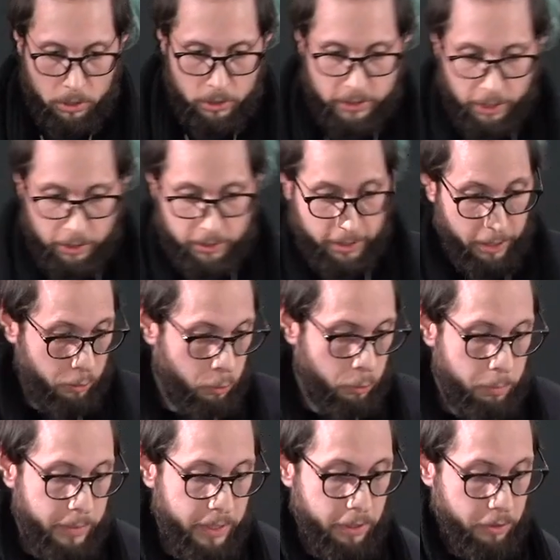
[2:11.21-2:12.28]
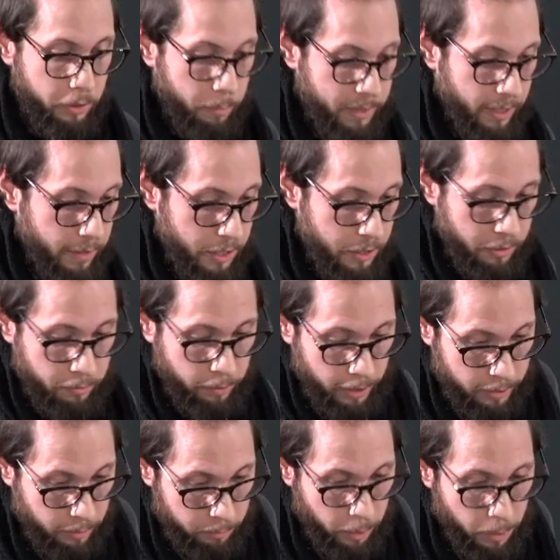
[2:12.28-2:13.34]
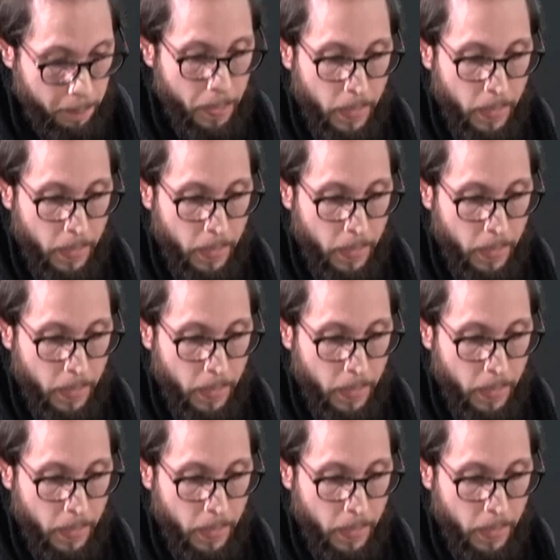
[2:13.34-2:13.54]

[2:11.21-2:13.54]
that could be an observation, for example.